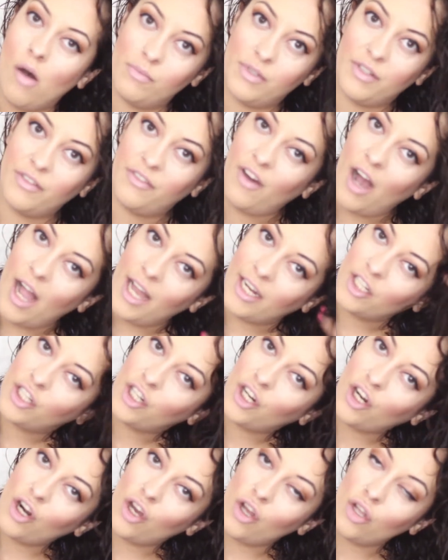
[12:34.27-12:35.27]
defined
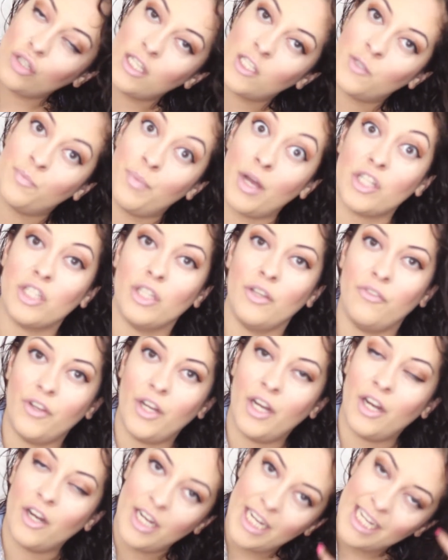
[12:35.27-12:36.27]
curls, especially if your
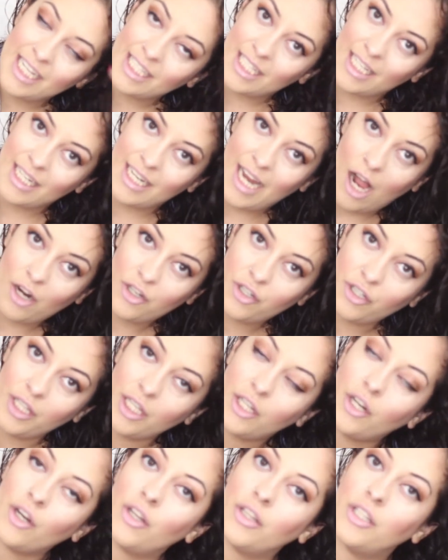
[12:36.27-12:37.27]
hair isn't naturally
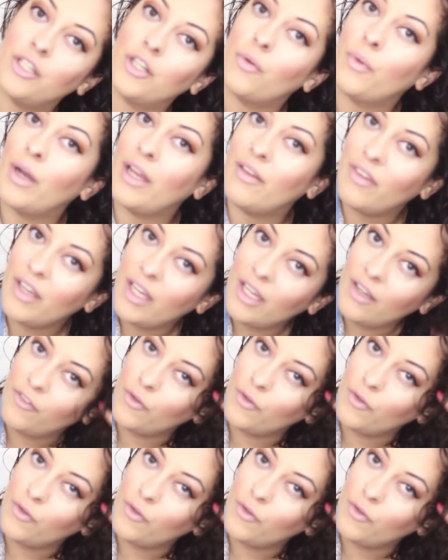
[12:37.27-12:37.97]
curly or wavy.